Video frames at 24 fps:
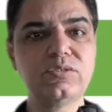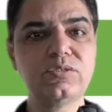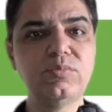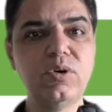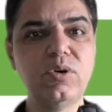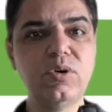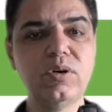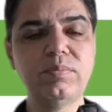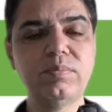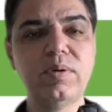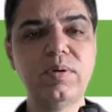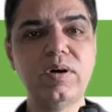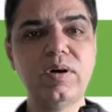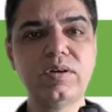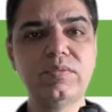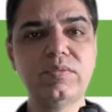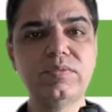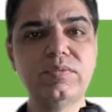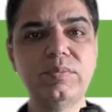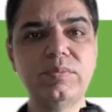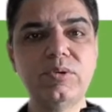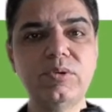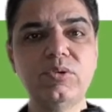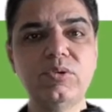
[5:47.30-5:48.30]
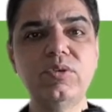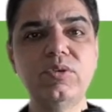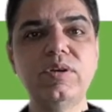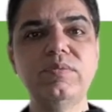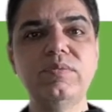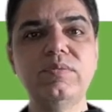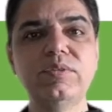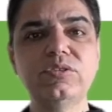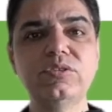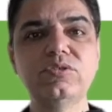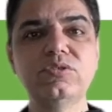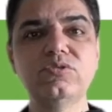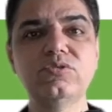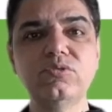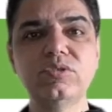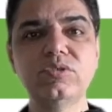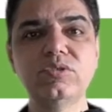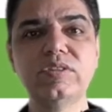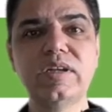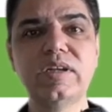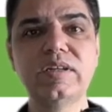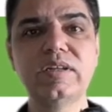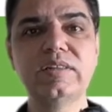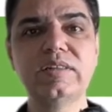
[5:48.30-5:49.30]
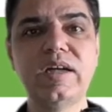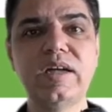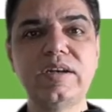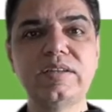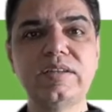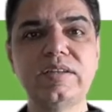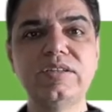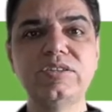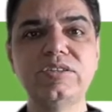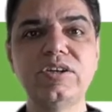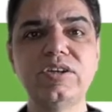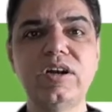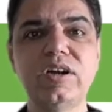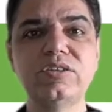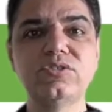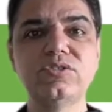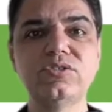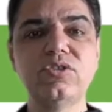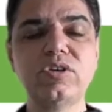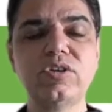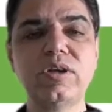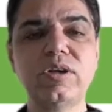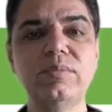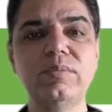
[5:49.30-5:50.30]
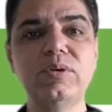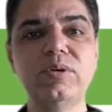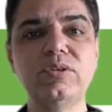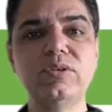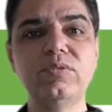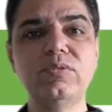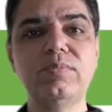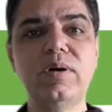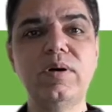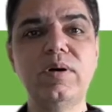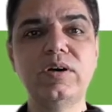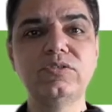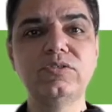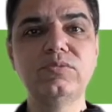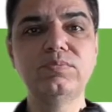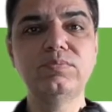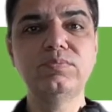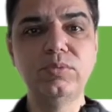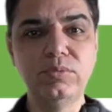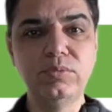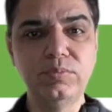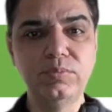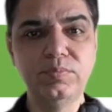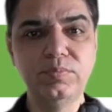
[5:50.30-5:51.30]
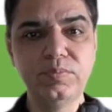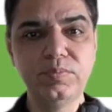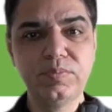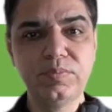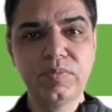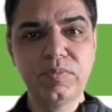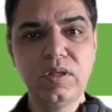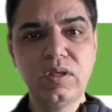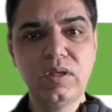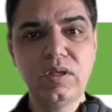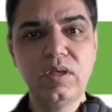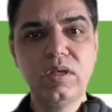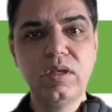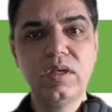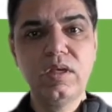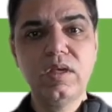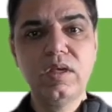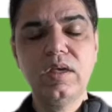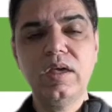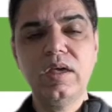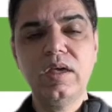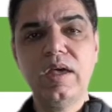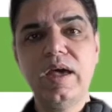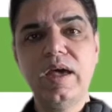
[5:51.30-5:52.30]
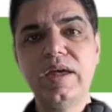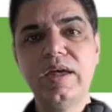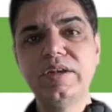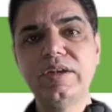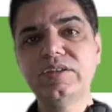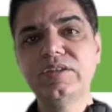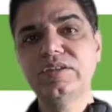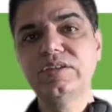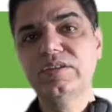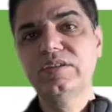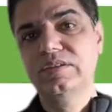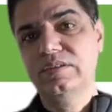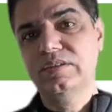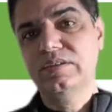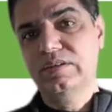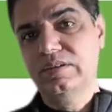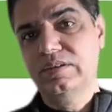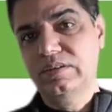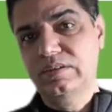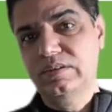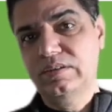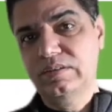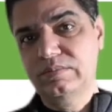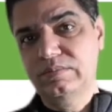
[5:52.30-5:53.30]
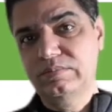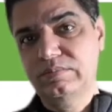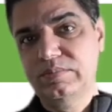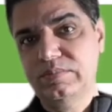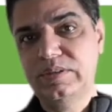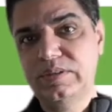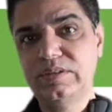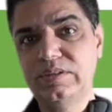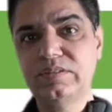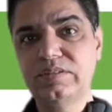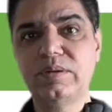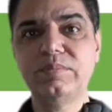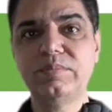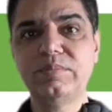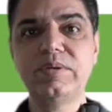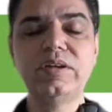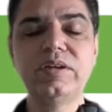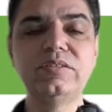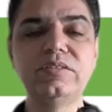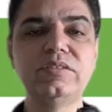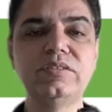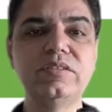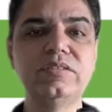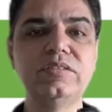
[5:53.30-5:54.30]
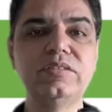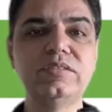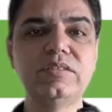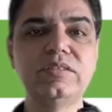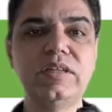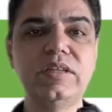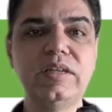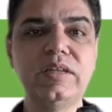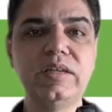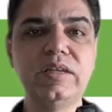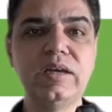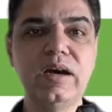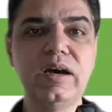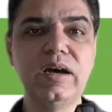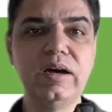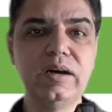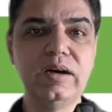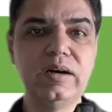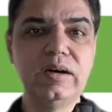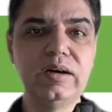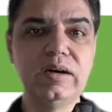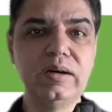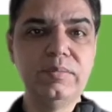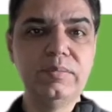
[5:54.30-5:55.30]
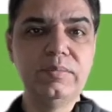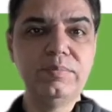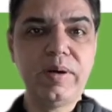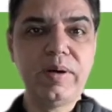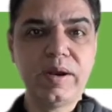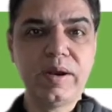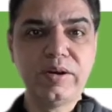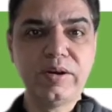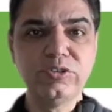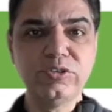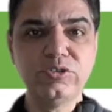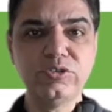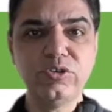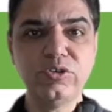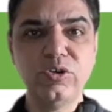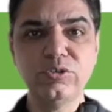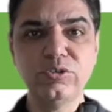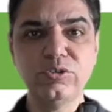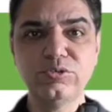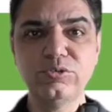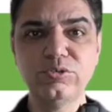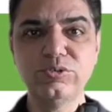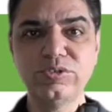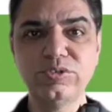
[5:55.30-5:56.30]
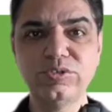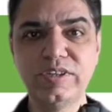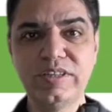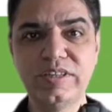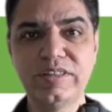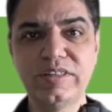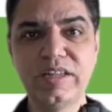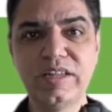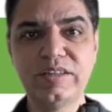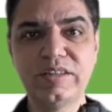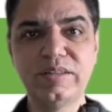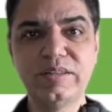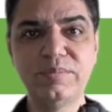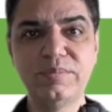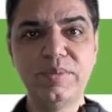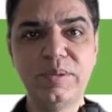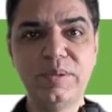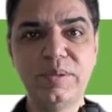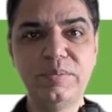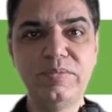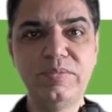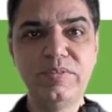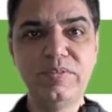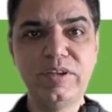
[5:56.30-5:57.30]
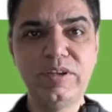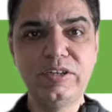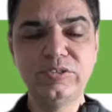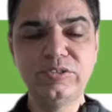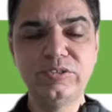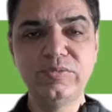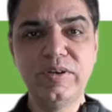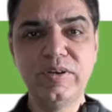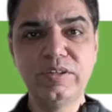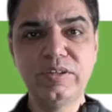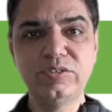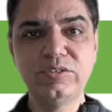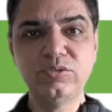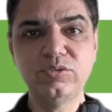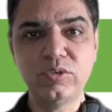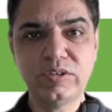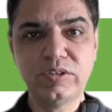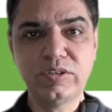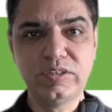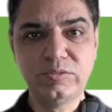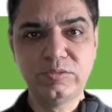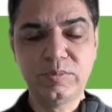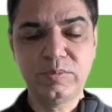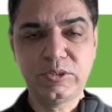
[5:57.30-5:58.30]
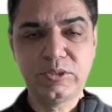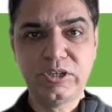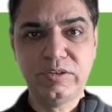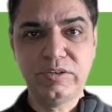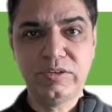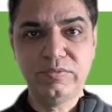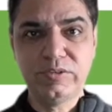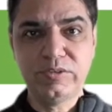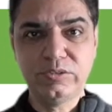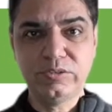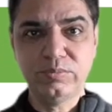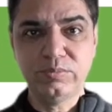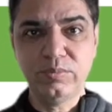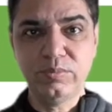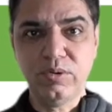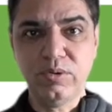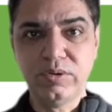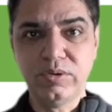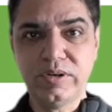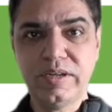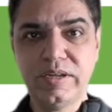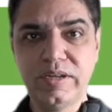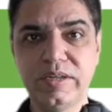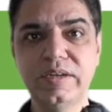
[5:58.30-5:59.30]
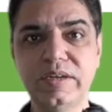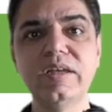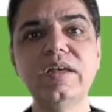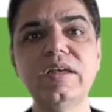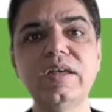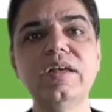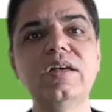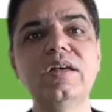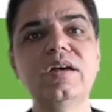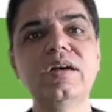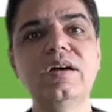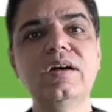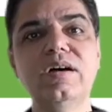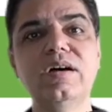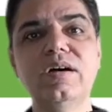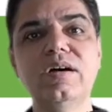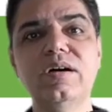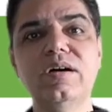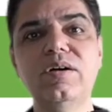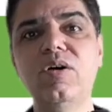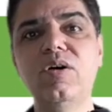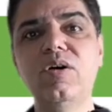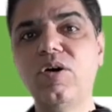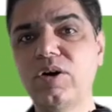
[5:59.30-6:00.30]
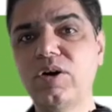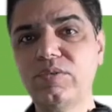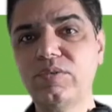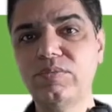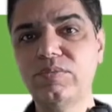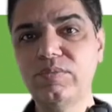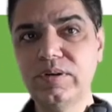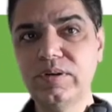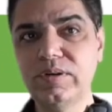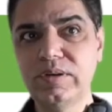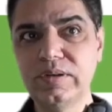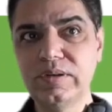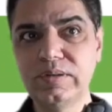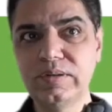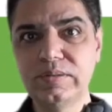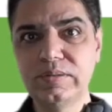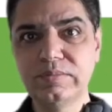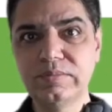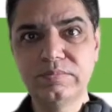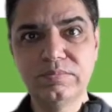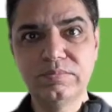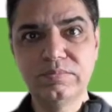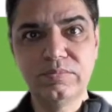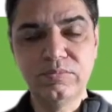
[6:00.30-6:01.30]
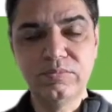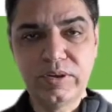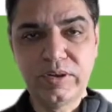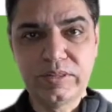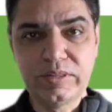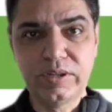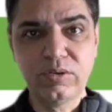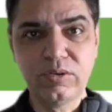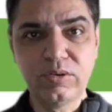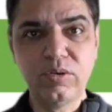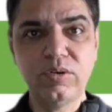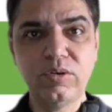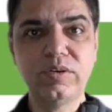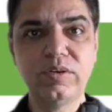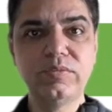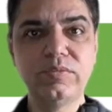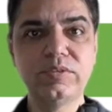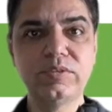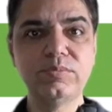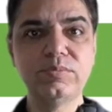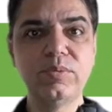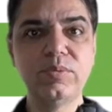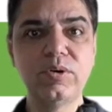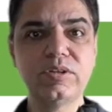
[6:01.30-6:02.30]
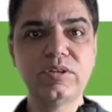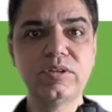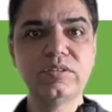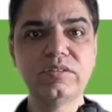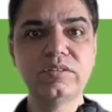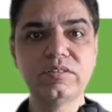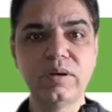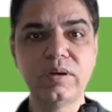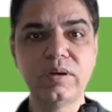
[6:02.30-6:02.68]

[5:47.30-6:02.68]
part of the meconium which is so thick that the child is not able to pass poo. And in some cases, the parents also say that the baby feels very salty, especially if it is born in hot weather, or if it's born in the summer